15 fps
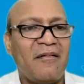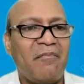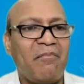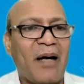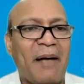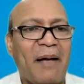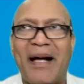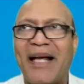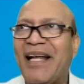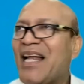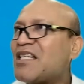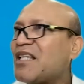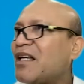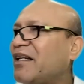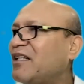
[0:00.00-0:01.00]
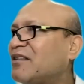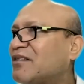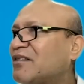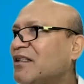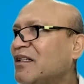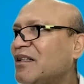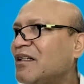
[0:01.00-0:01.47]
My nature
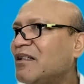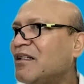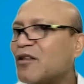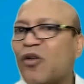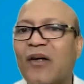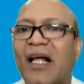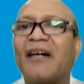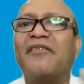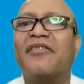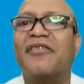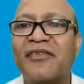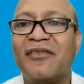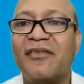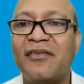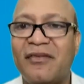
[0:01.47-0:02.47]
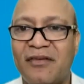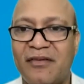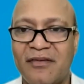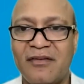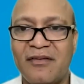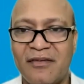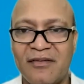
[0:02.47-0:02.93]
is to love.
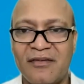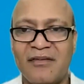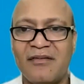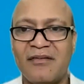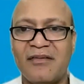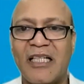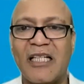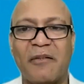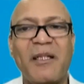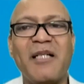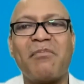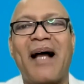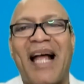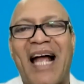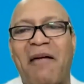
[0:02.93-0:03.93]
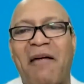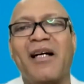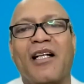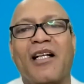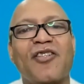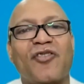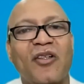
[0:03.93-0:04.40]
It means my
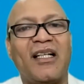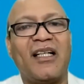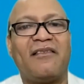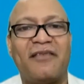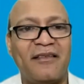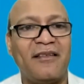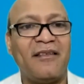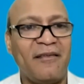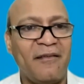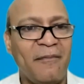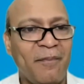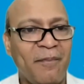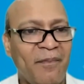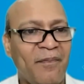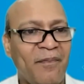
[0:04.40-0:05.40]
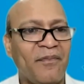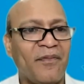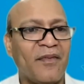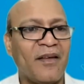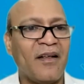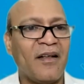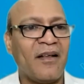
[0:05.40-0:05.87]
habit is to love.
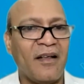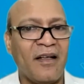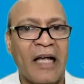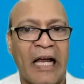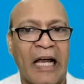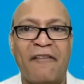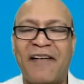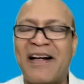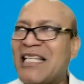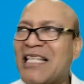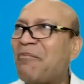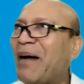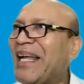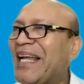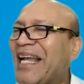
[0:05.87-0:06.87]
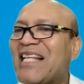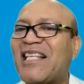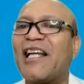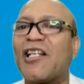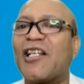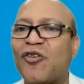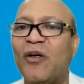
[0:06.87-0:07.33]
If I say my
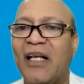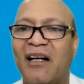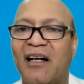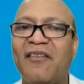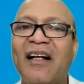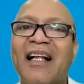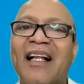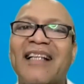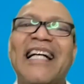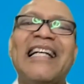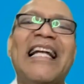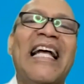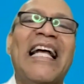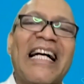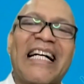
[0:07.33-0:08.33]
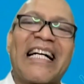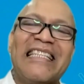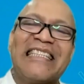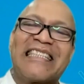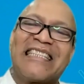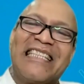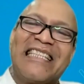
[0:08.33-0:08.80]
nature is to love, then
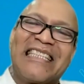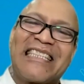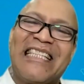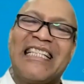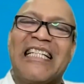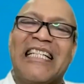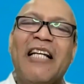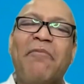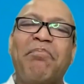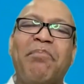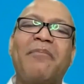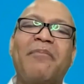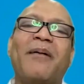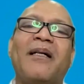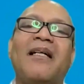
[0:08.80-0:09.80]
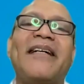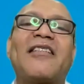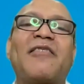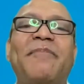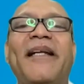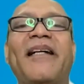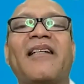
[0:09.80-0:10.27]
consistently people have
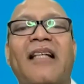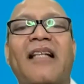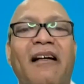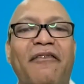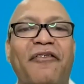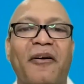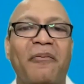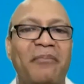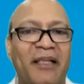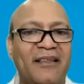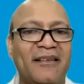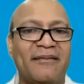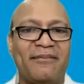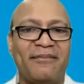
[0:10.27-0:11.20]
experienced love from me.